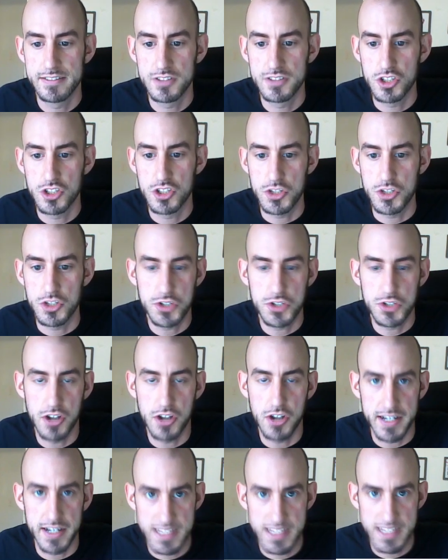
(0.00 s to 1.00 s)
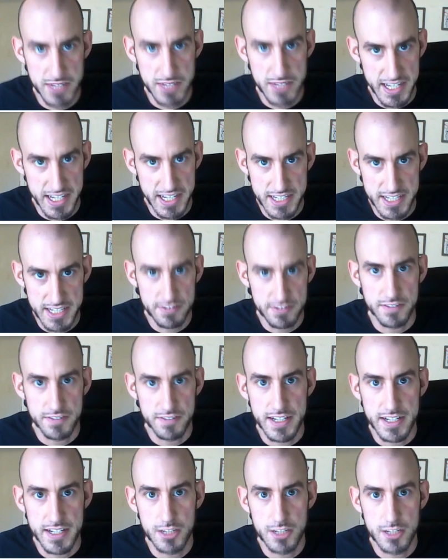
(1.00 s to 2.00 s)
you should honestly be taking a different
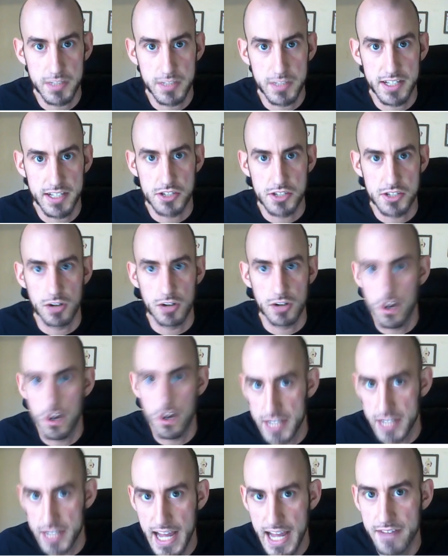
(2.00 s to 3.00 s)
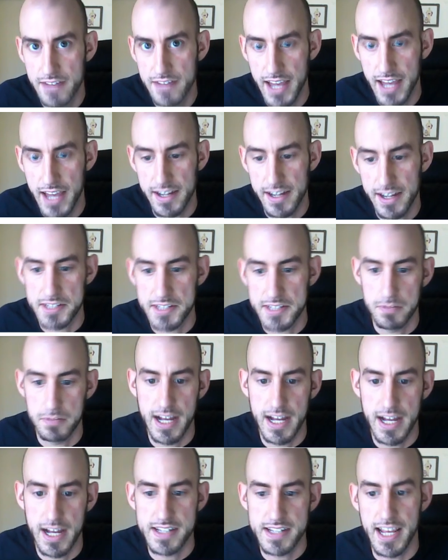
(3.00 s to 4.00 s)
feat here because you'll already have Agonizing
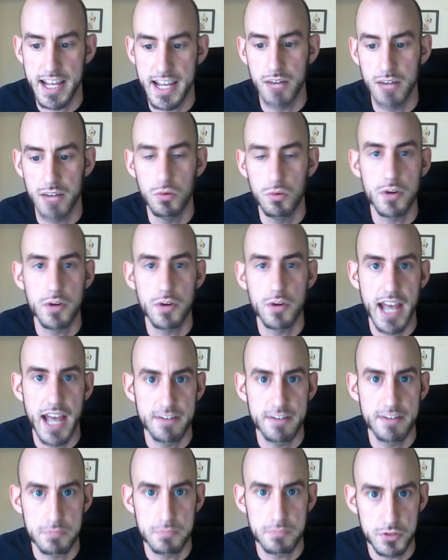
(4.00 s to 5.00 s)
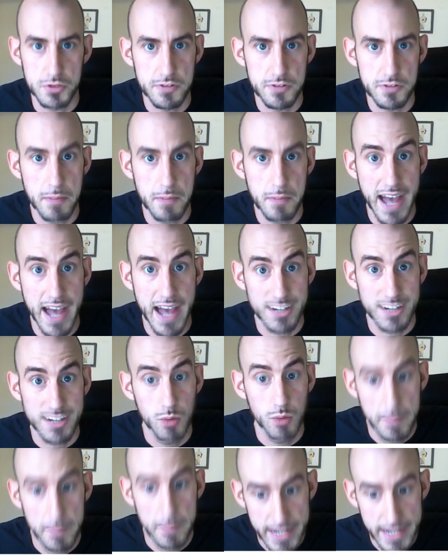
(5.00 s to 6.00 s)
Blast and won't have improved Pact
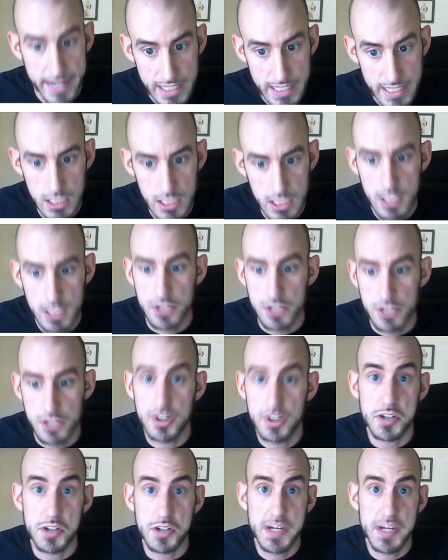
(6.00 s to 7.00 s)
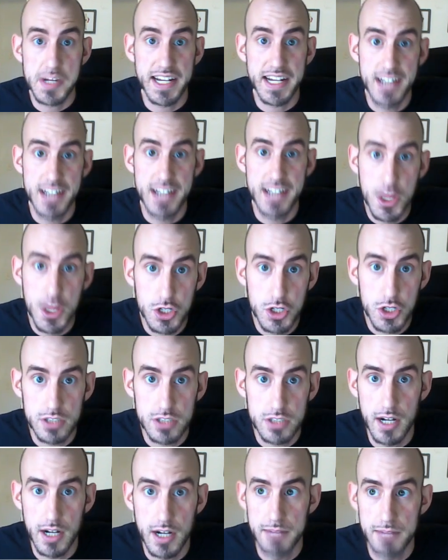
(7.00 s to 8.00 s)
Weapon. You could also take
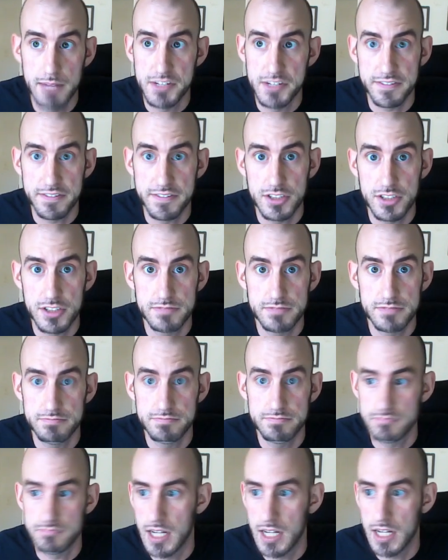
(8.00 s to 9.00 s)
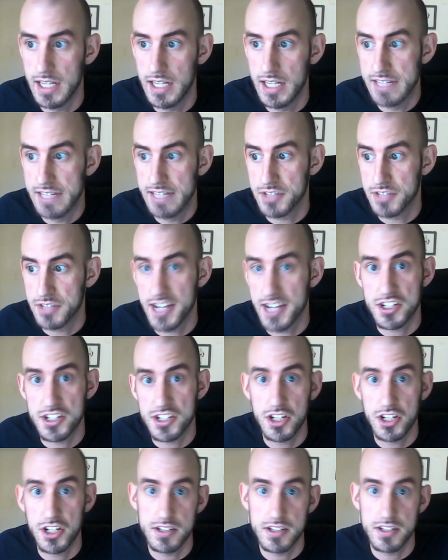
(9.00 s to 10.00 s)
another different invocation
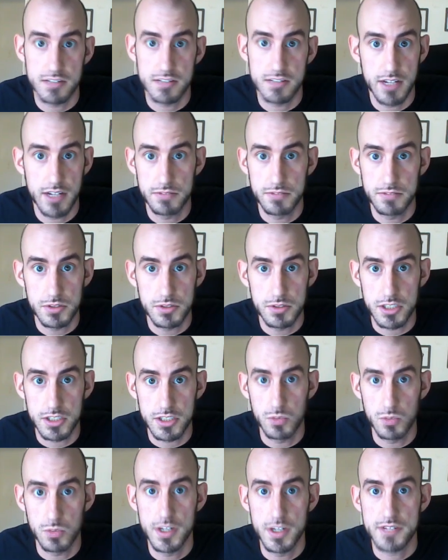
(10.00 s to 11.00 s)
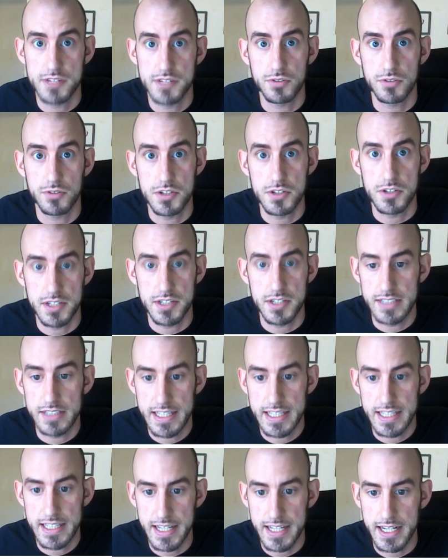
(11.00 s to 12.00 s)
here, and there's a lot of really good ones for utility
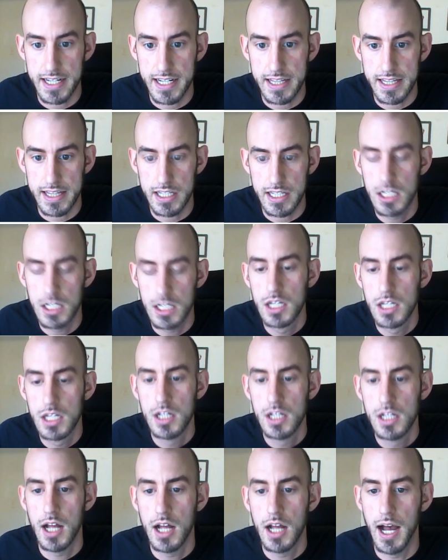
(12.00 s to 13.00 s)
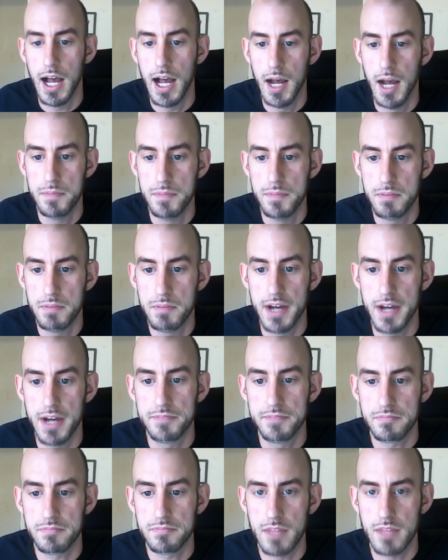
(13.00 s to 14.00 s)
and that kind of thing. But
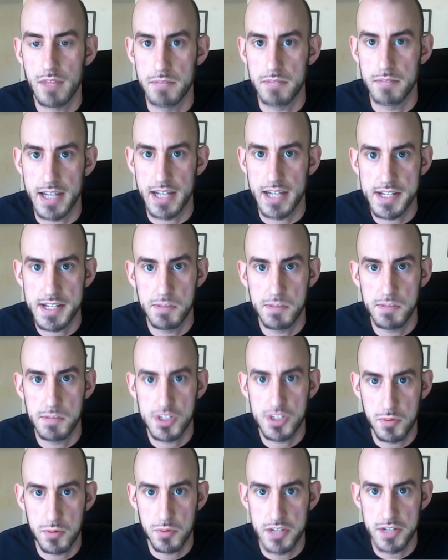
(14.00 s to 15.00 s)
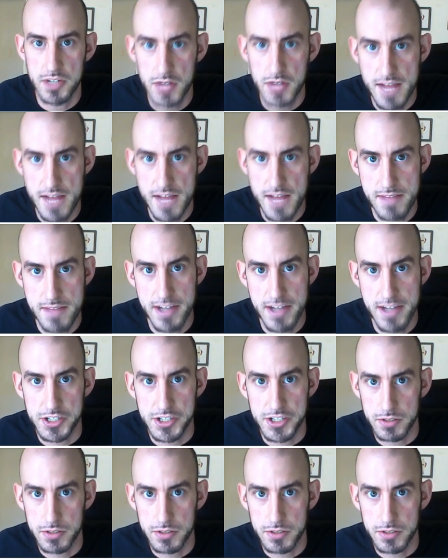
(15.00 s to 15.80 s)
because I'm assuming we don't have that magic